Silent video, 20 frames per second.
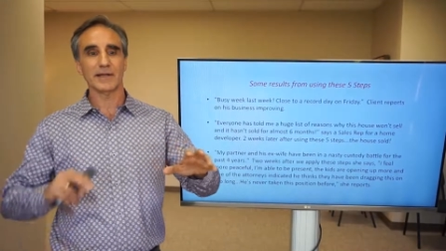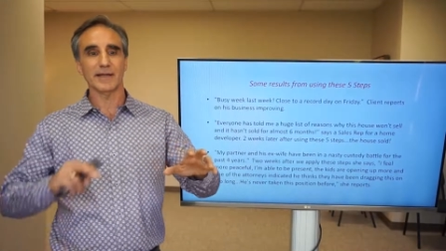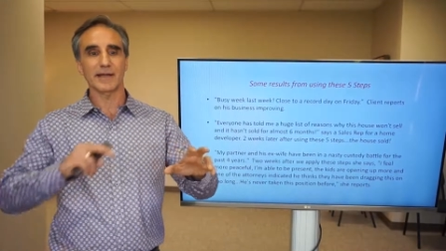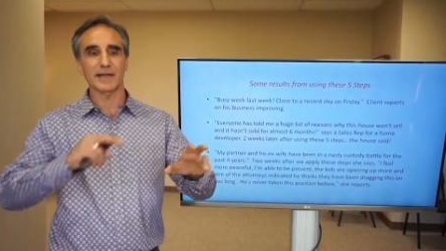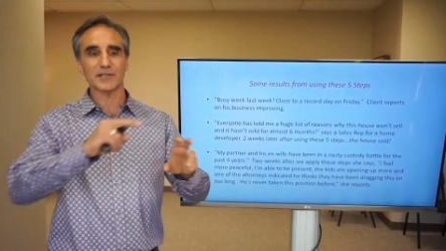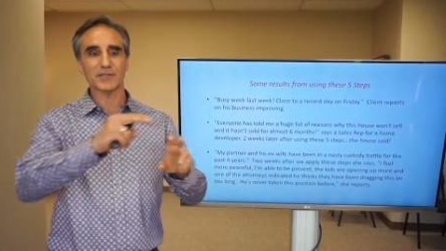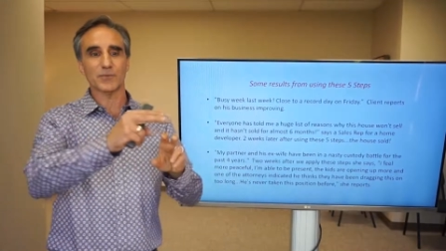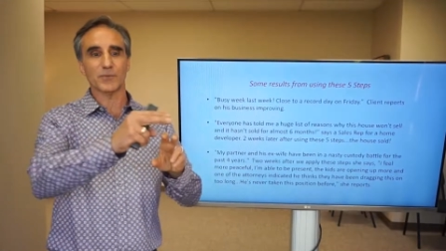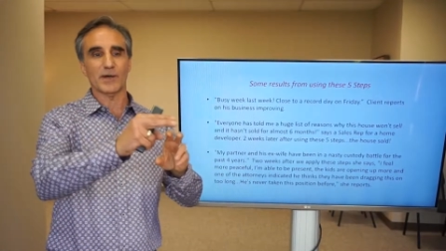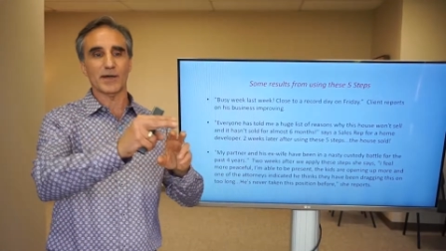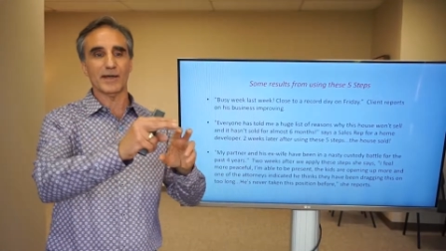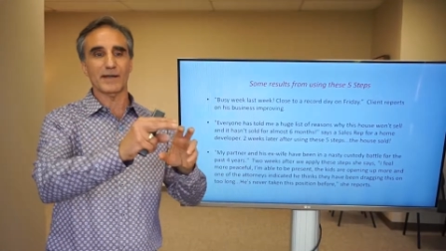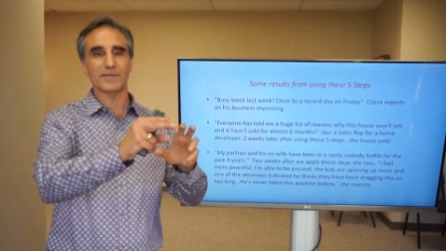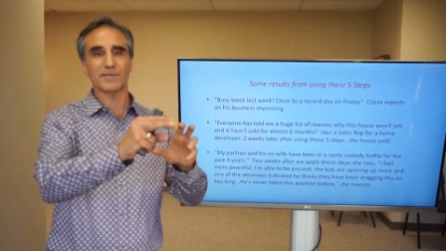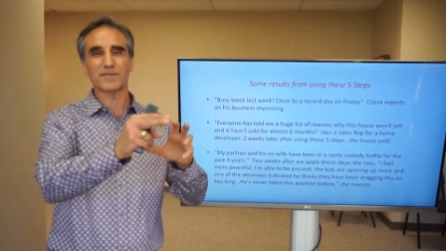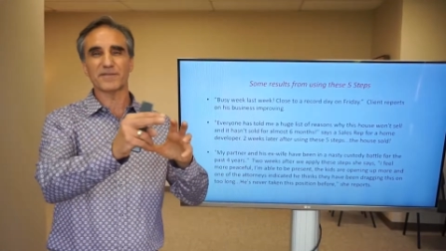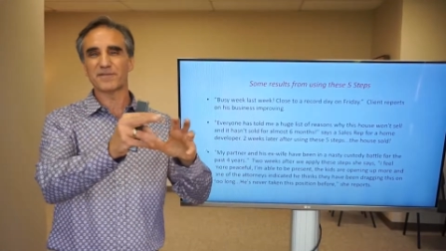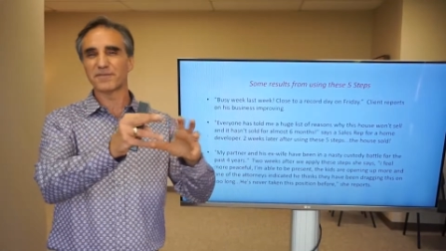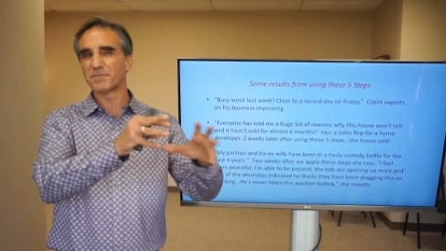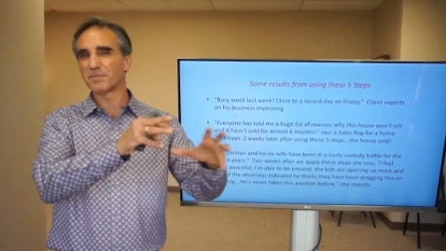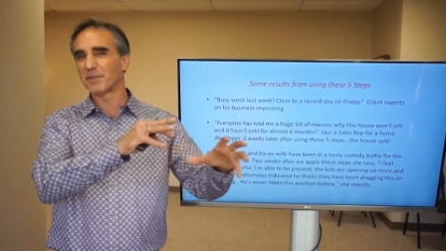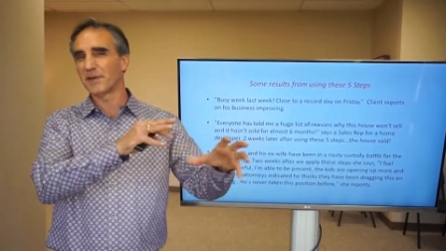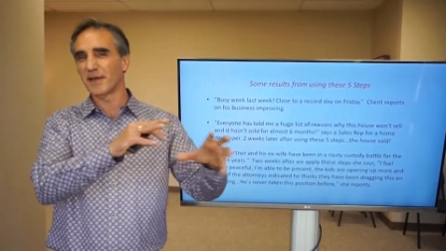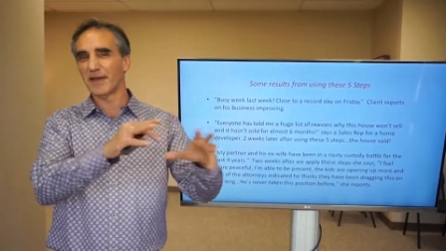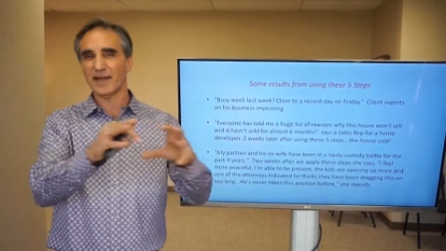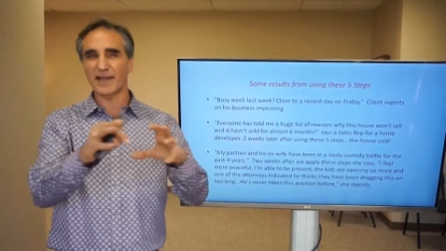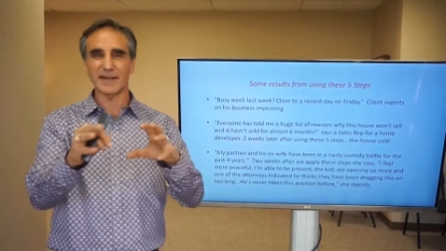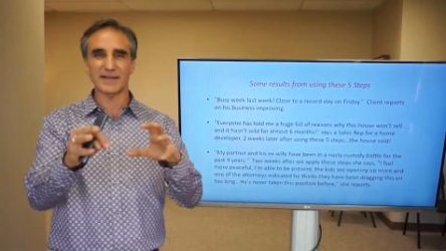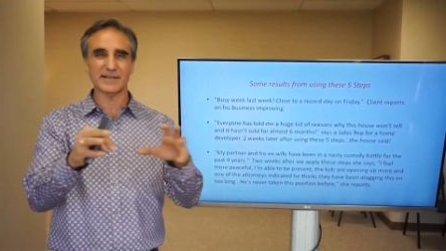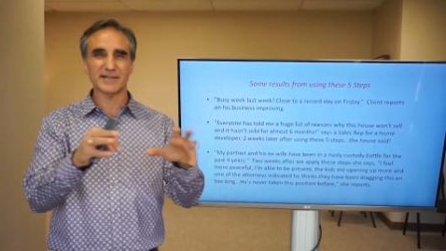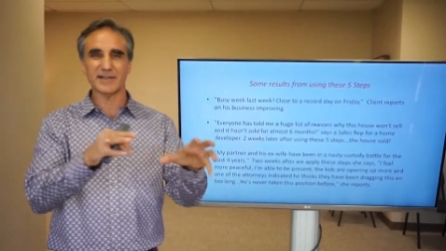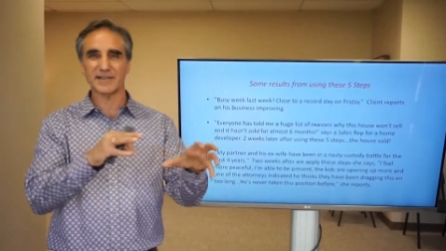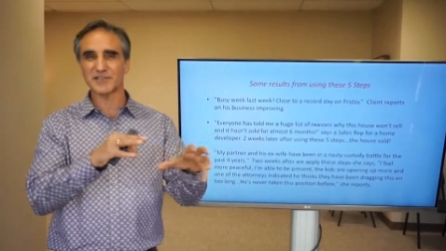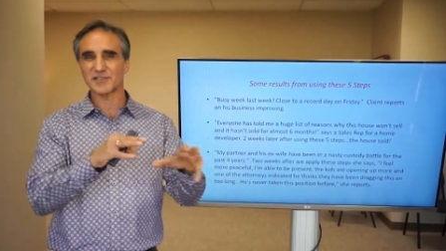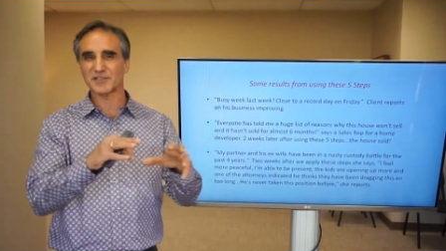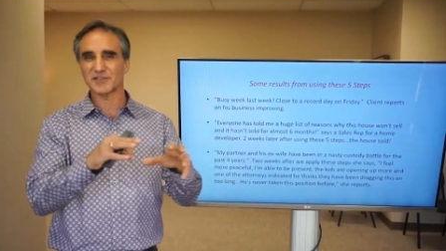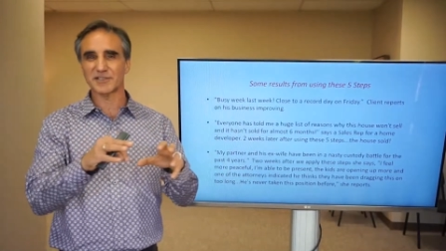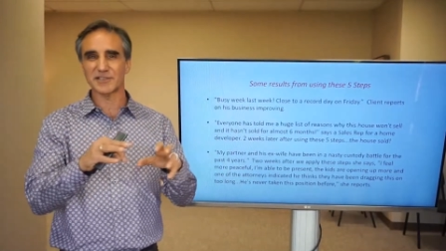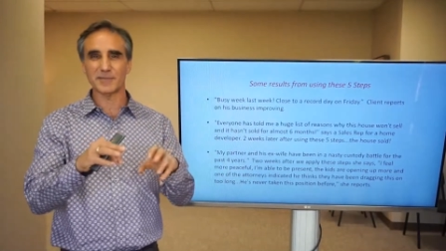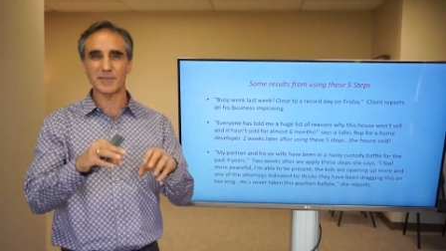ex-wife, bad
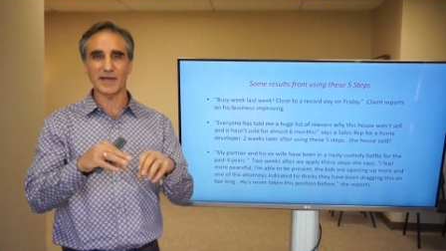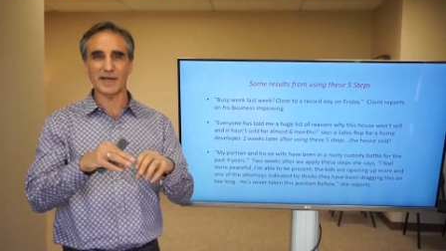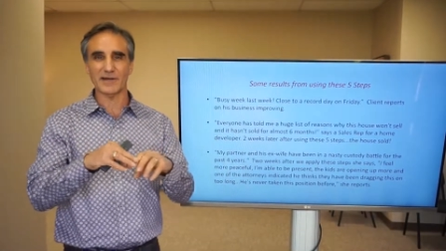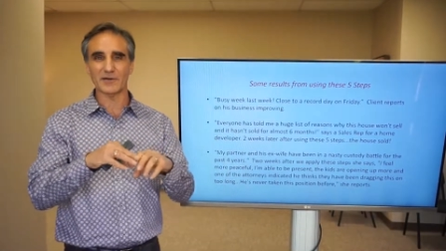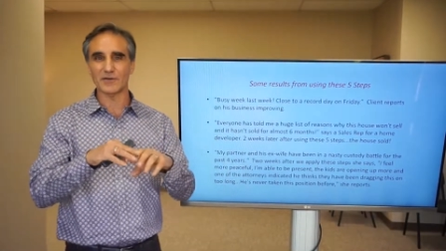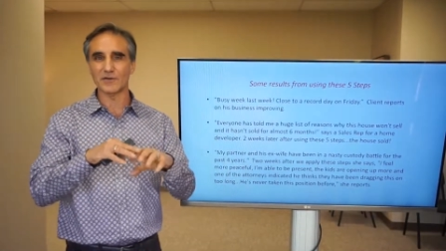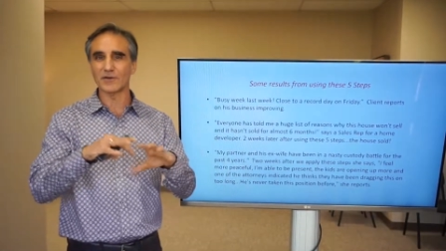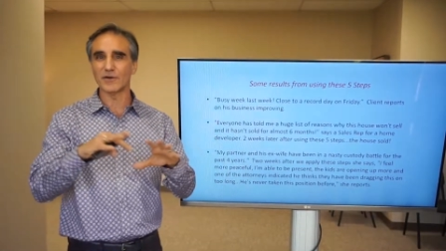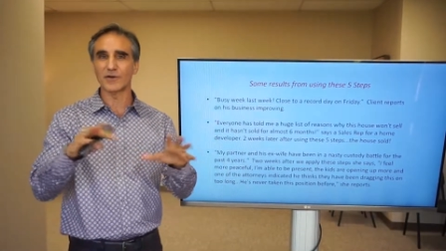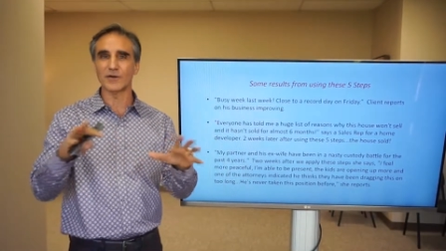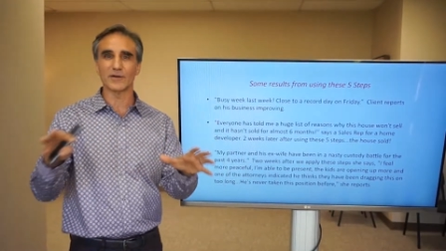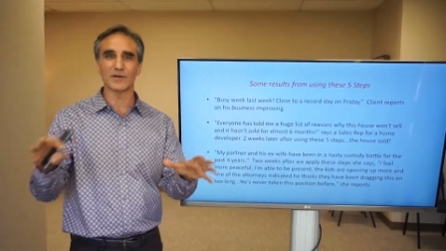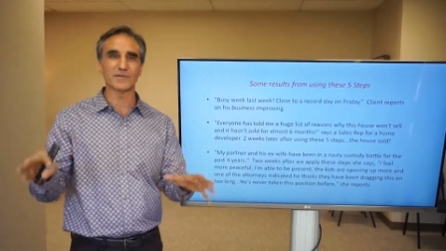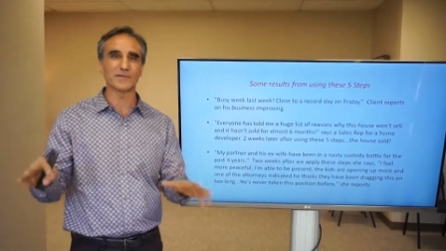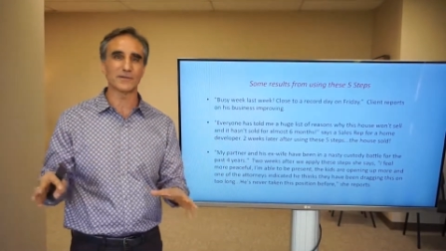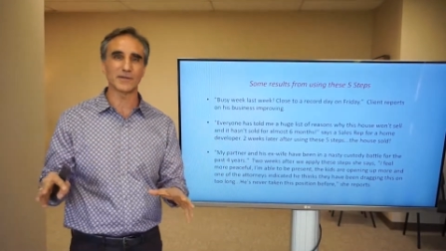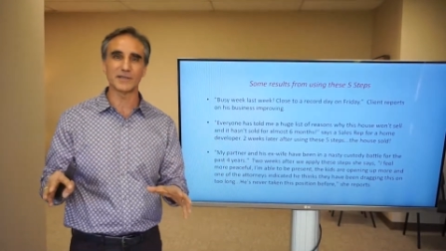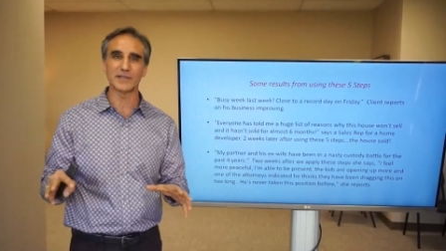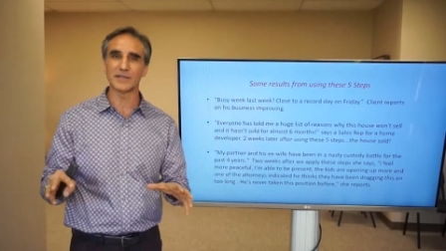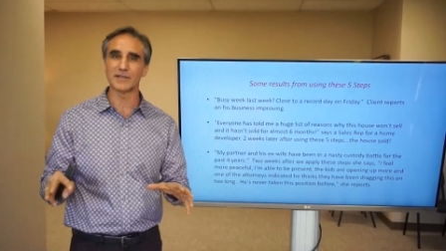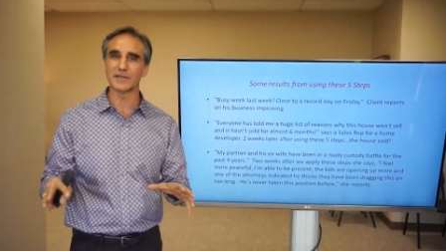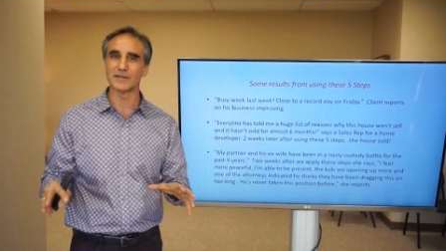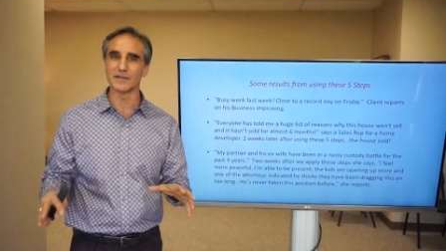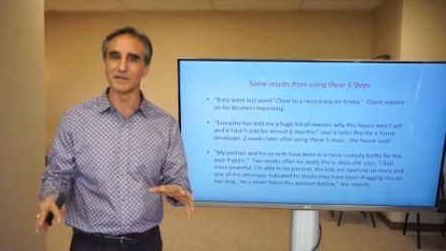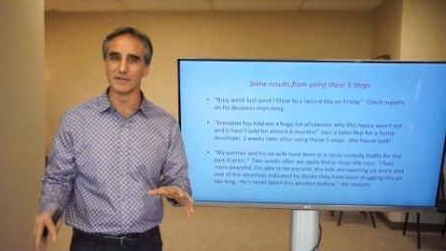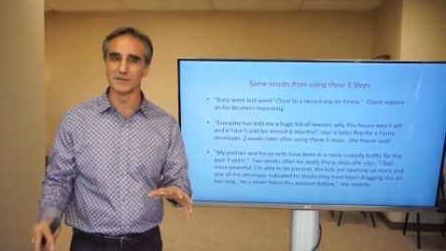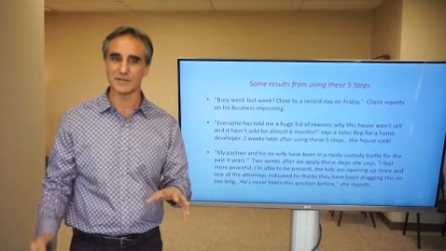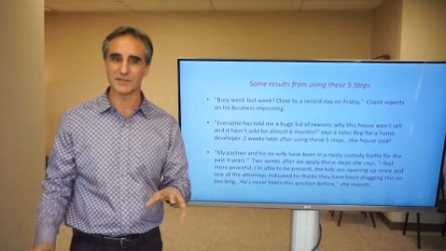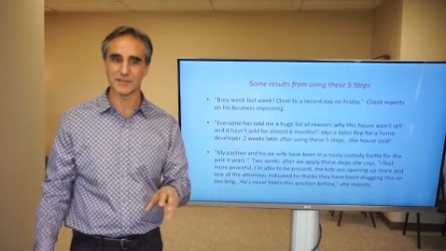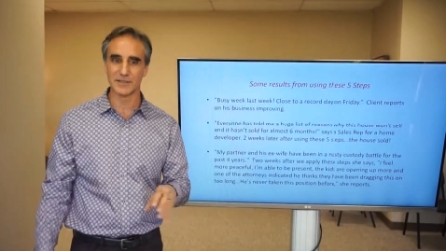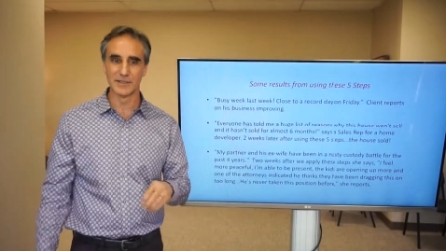custody battle going on for years.